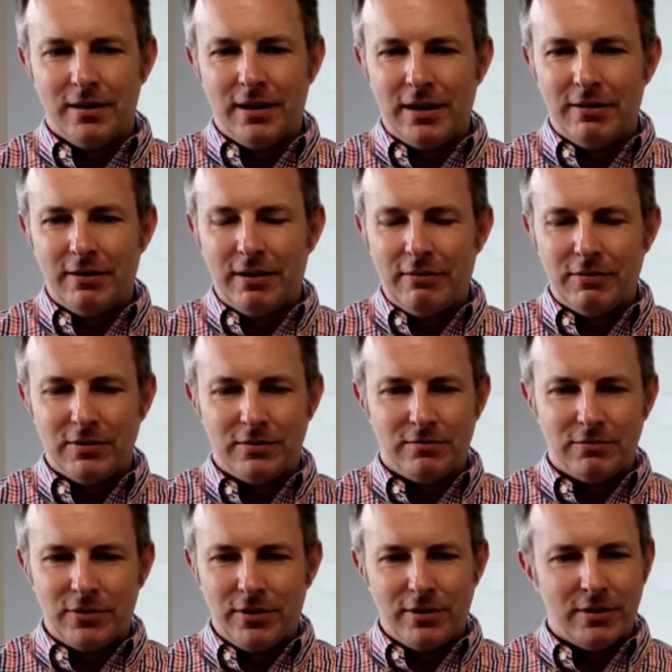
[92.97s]
I was
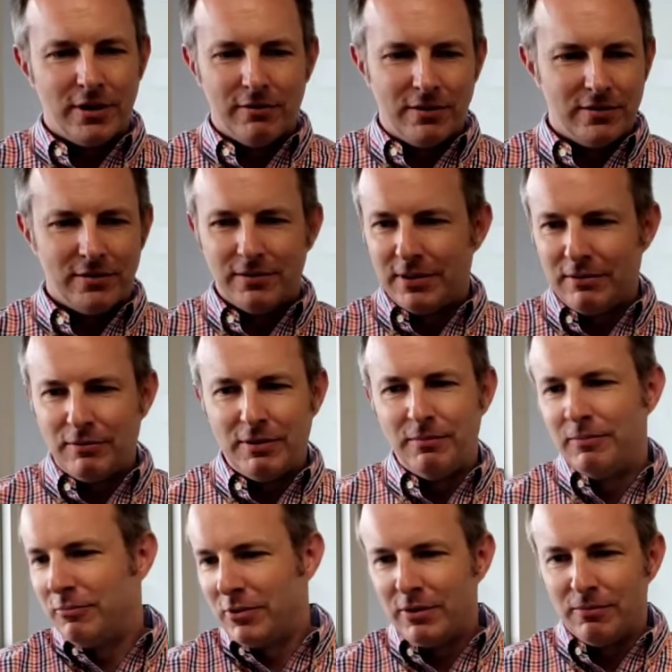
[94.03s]
really nervous that
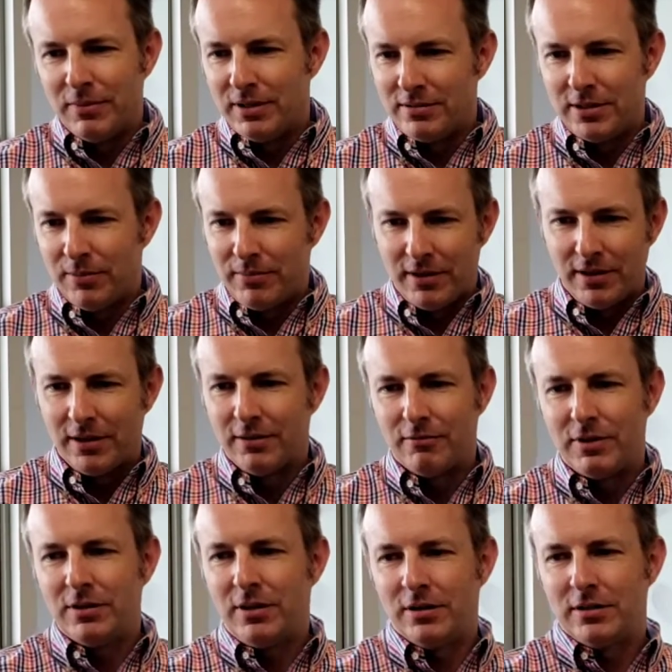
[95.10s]
we'd miss something, and
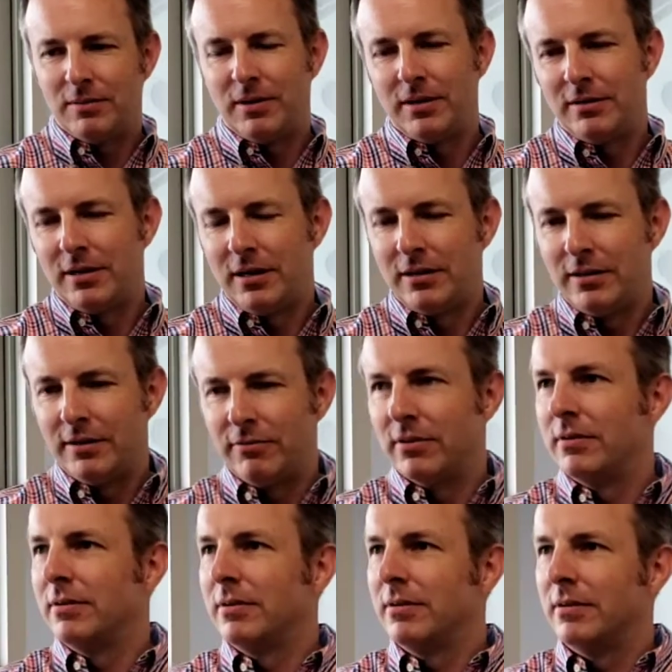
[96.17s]
we talked about a lot of
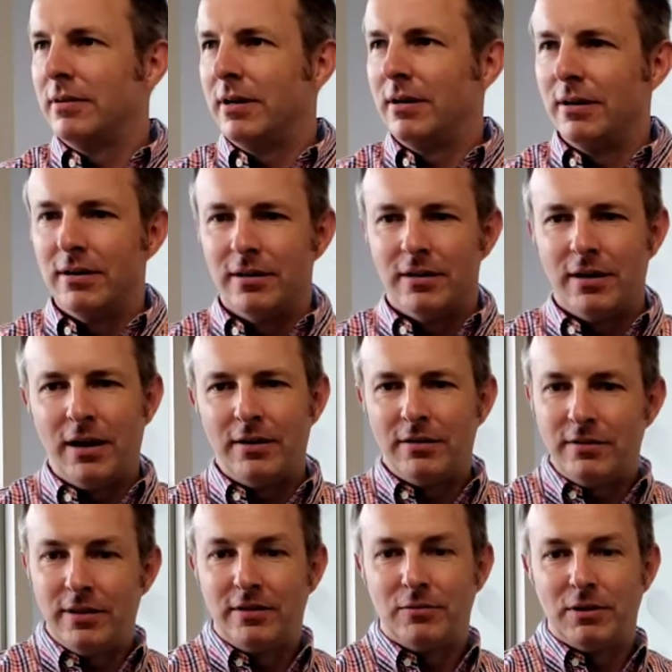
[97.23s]
different other
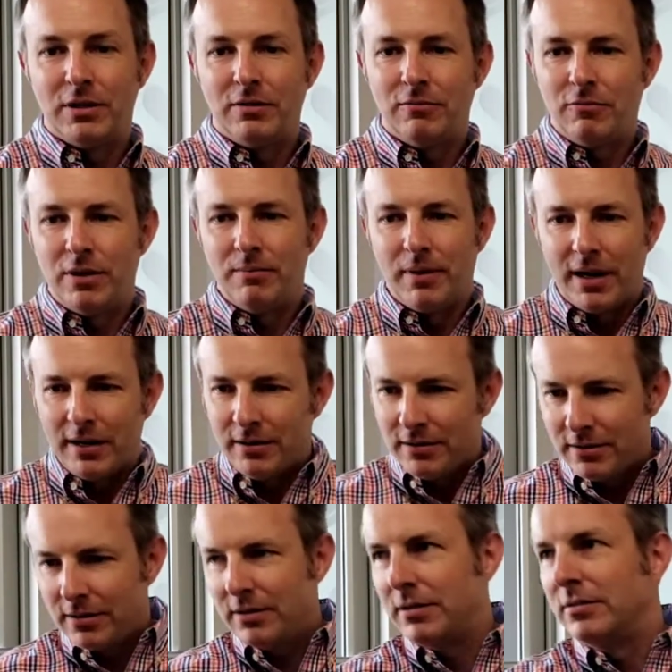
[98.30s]
things we might
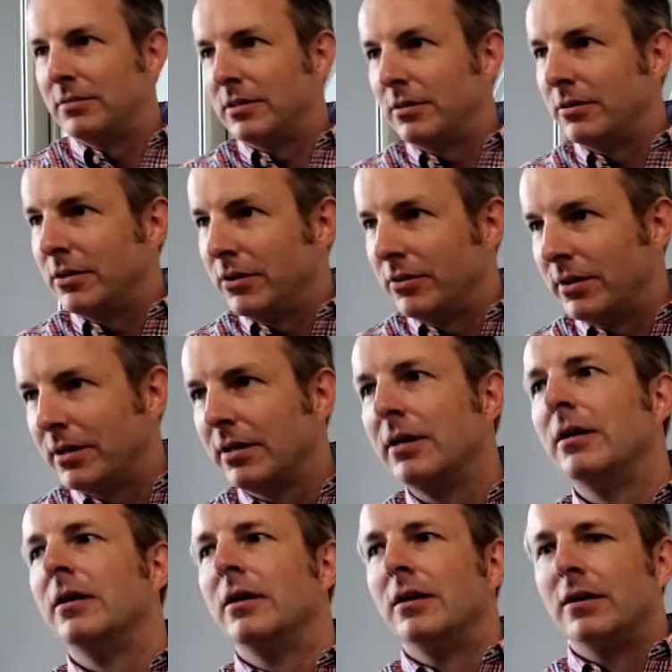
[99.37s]
consider doing
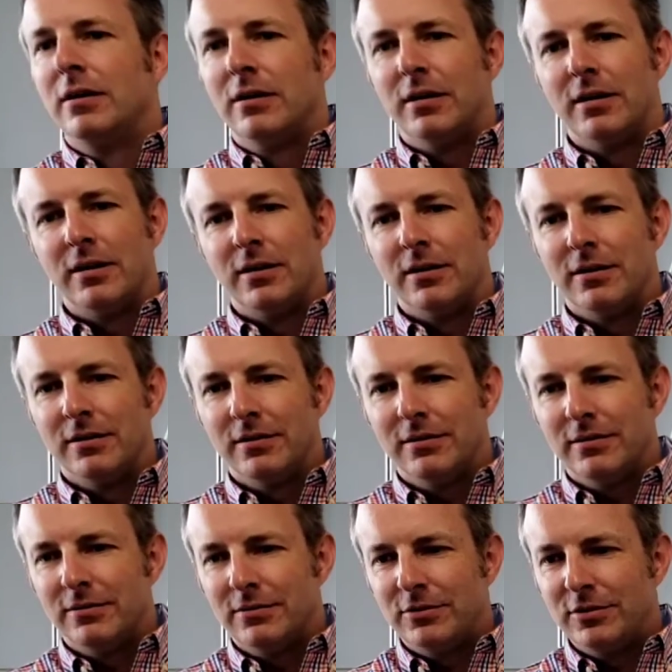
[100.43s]

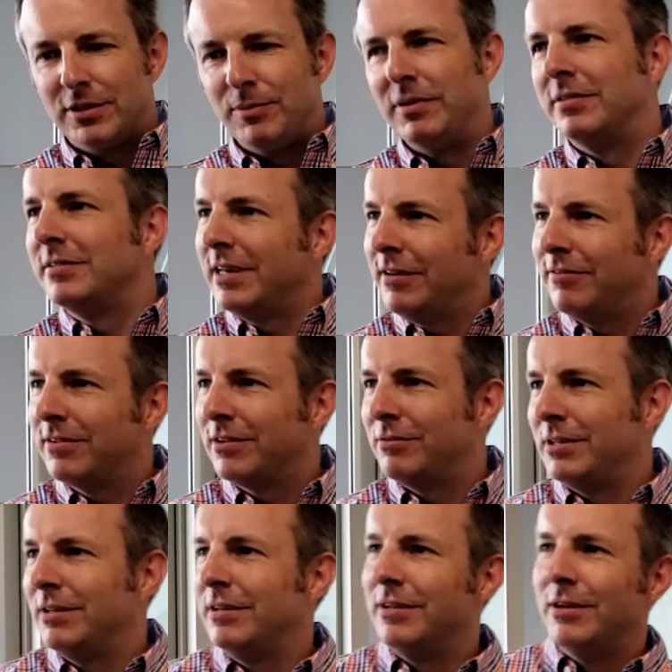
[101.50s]
just to be safe, because we
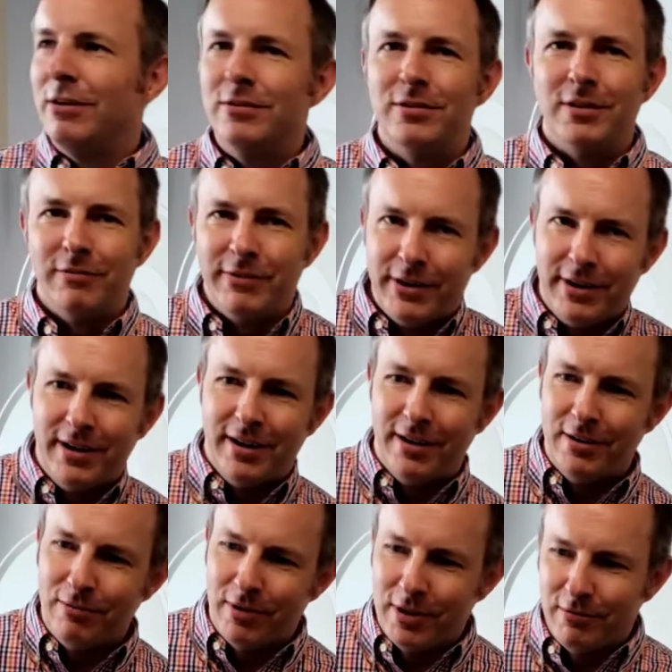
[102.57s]
didn't know until the very
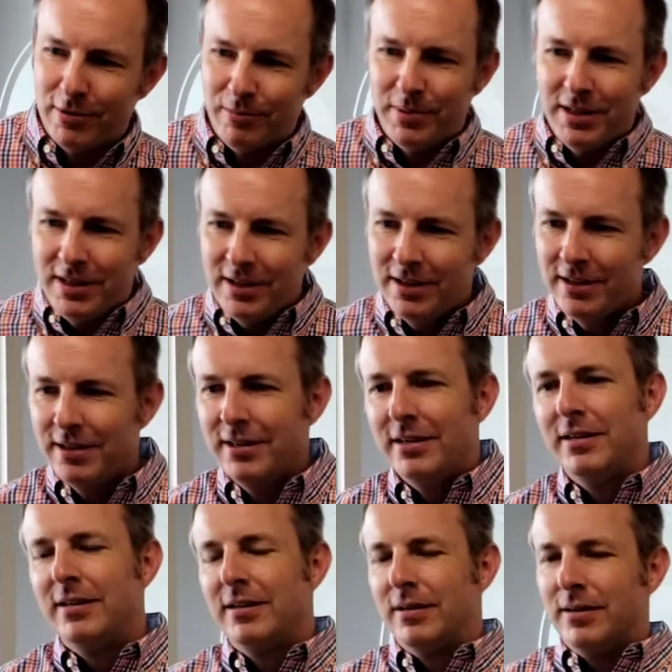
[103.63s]
end what it would be.
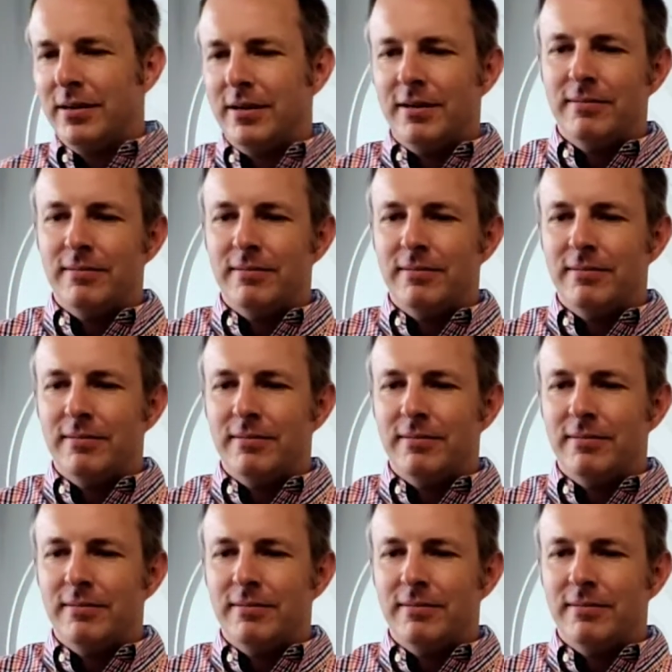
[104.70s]
We